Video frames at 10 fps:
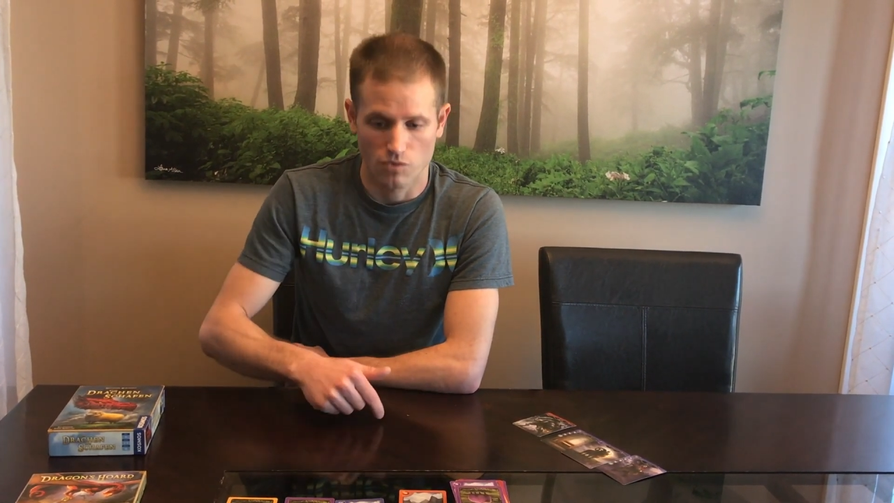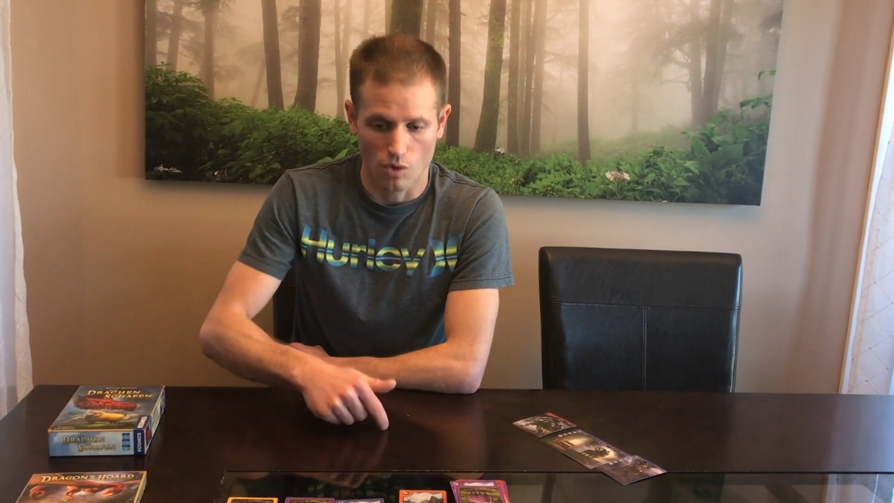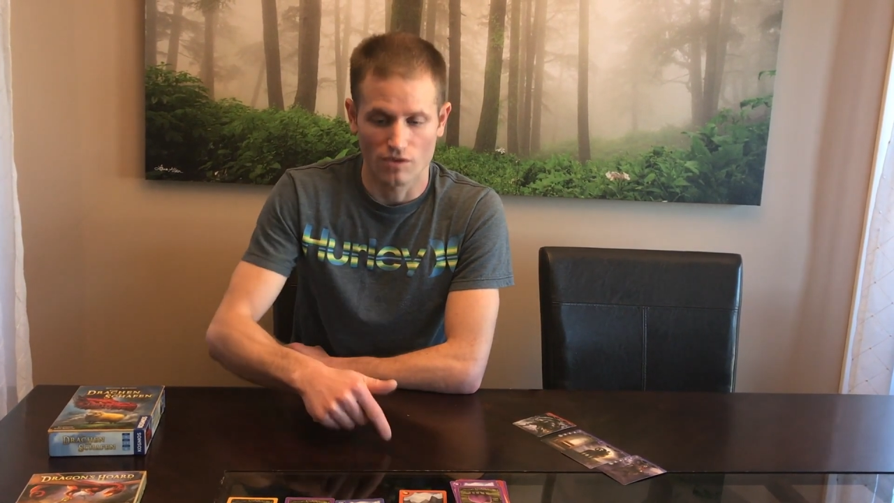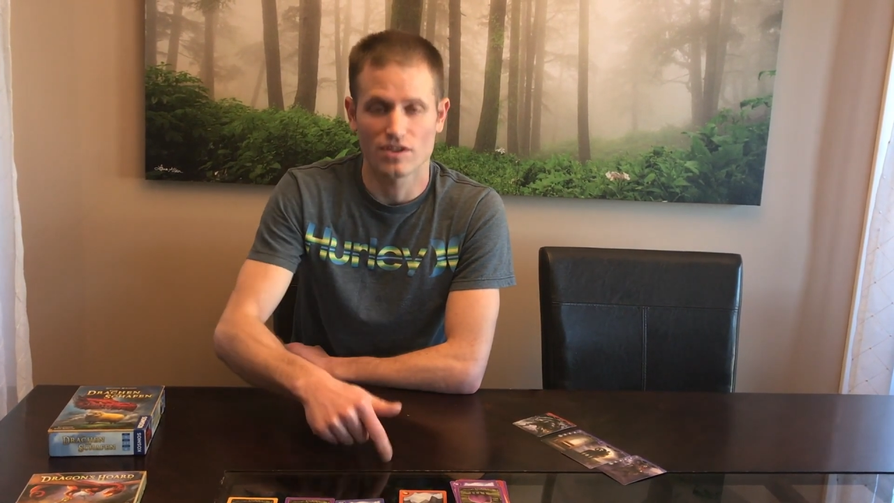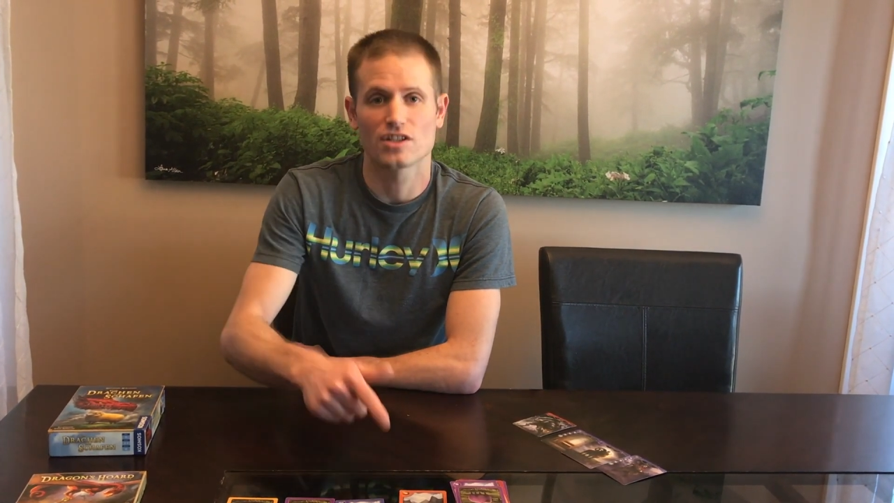
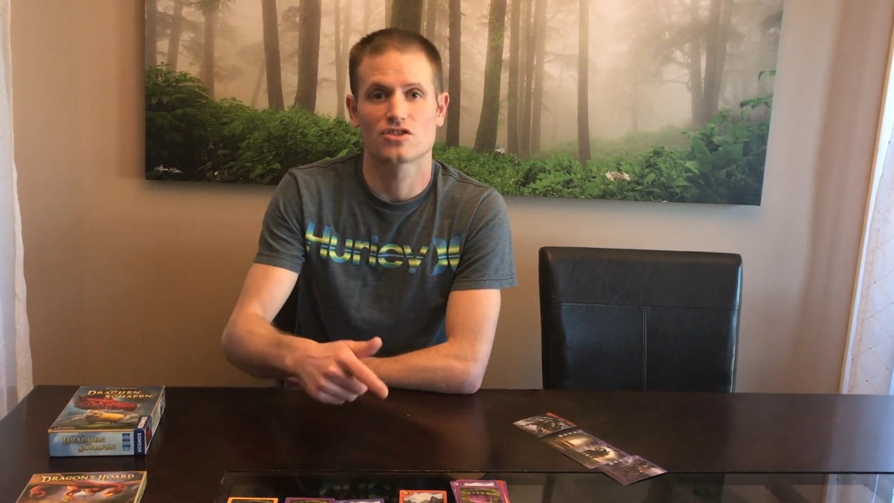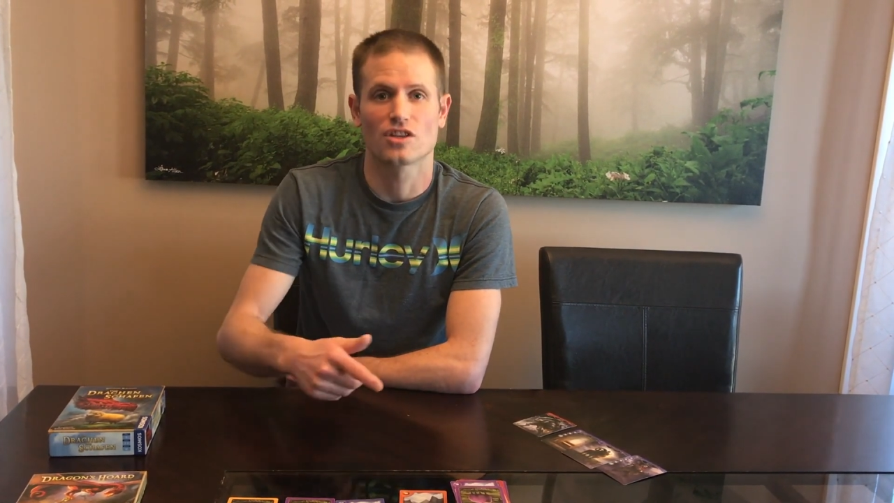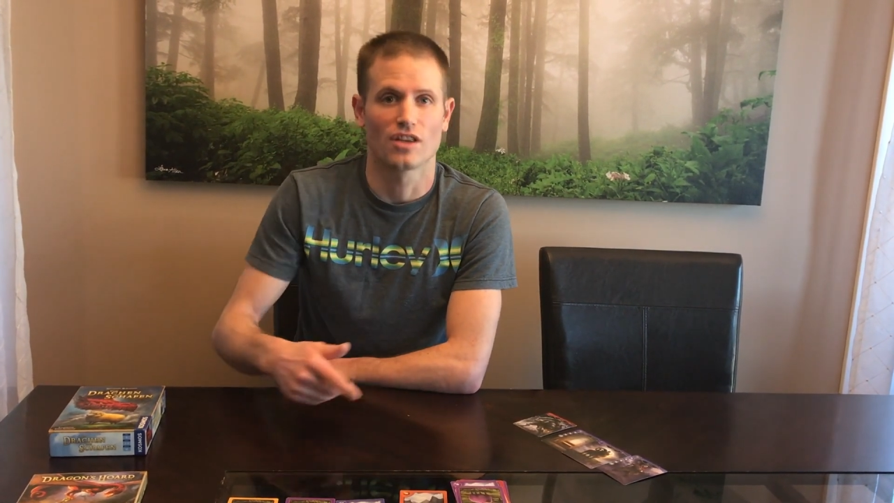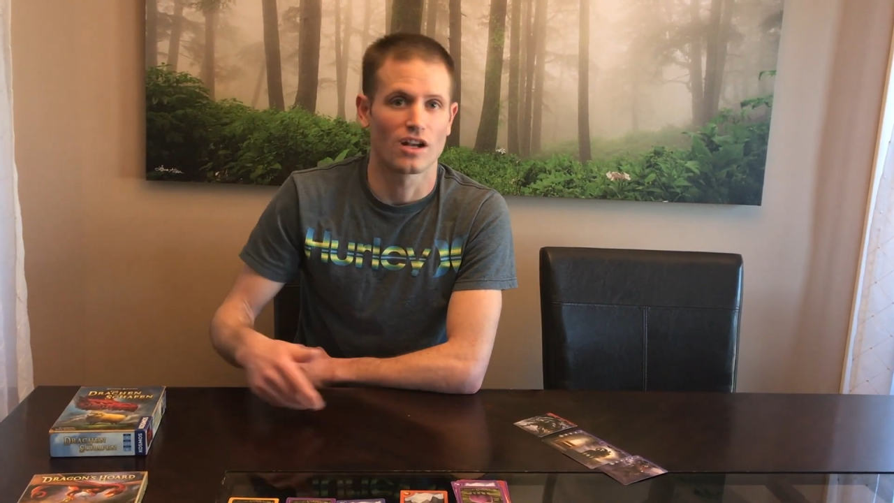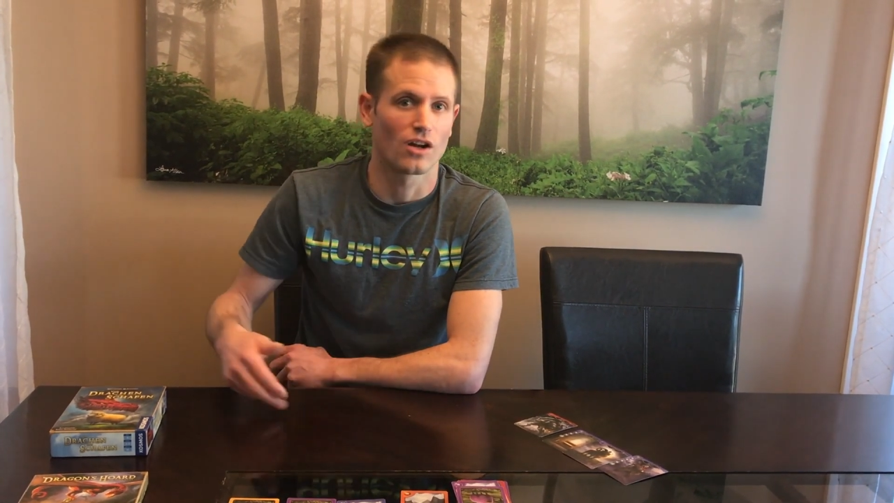
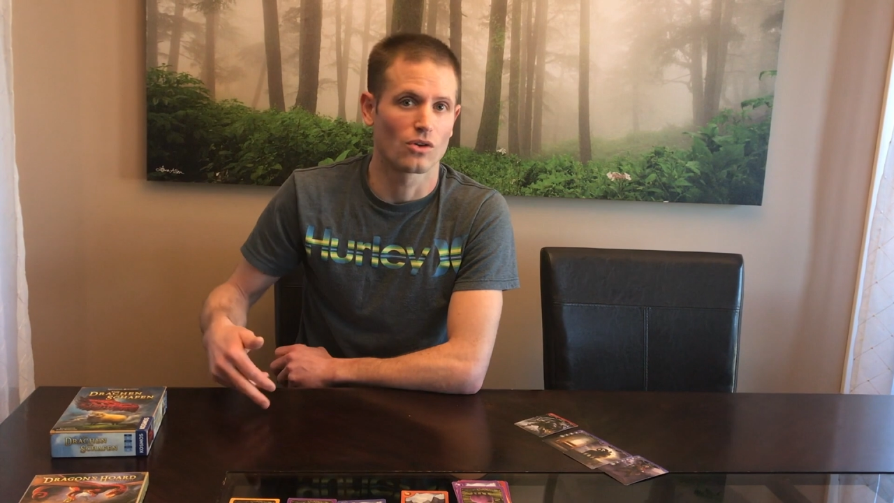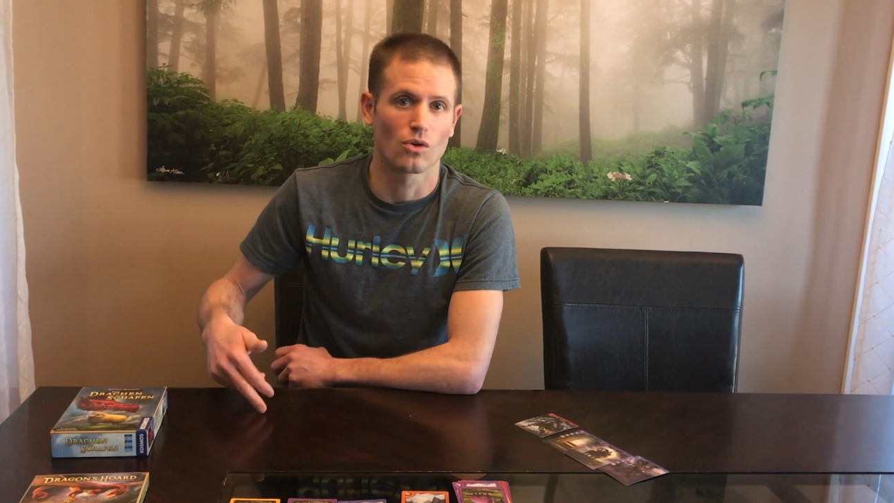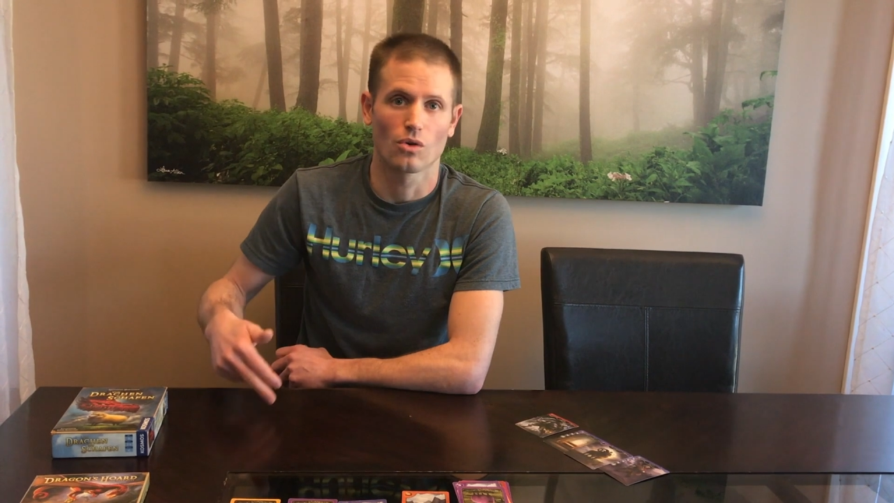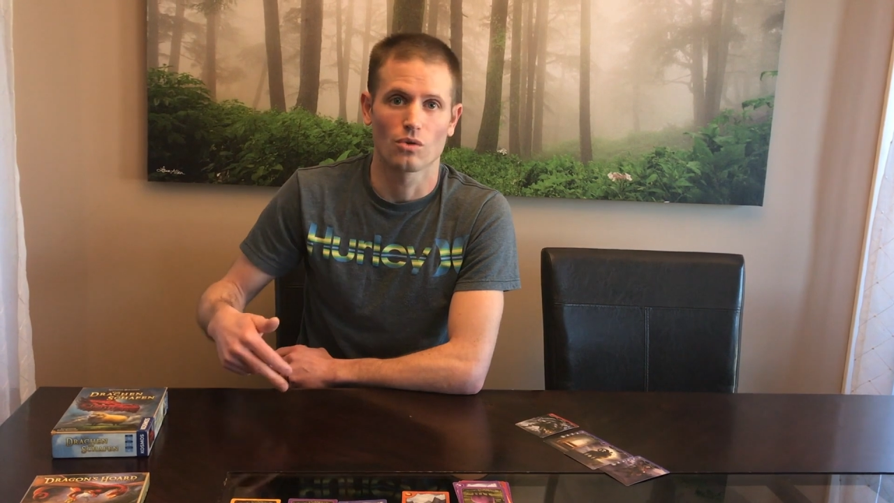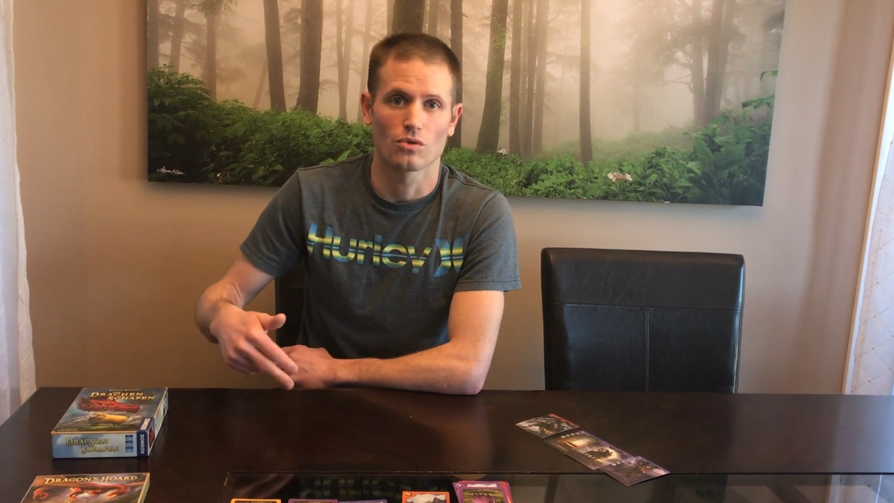and then I'll
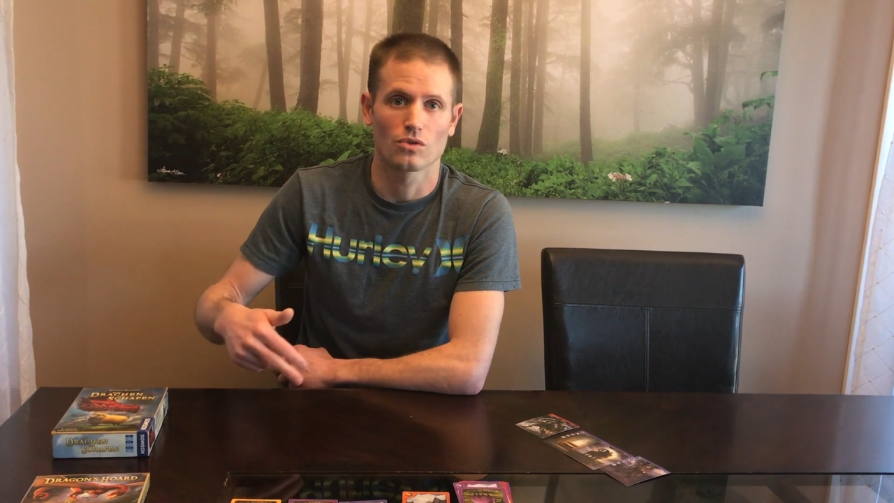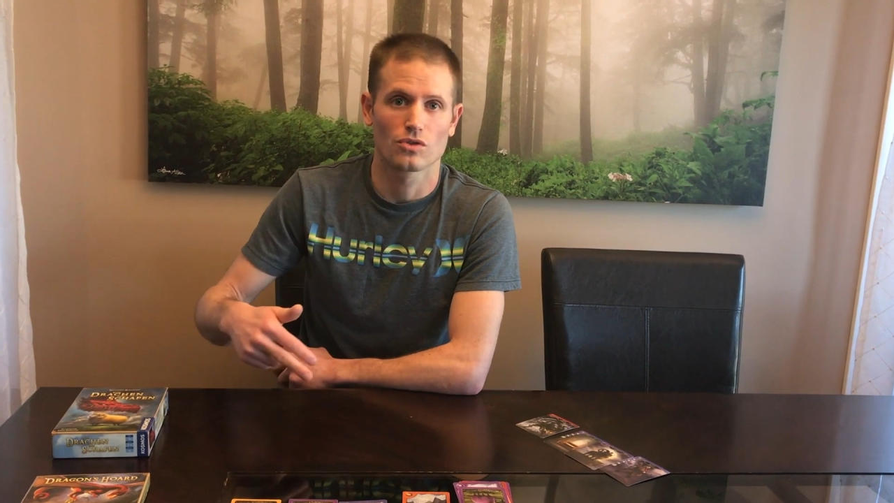go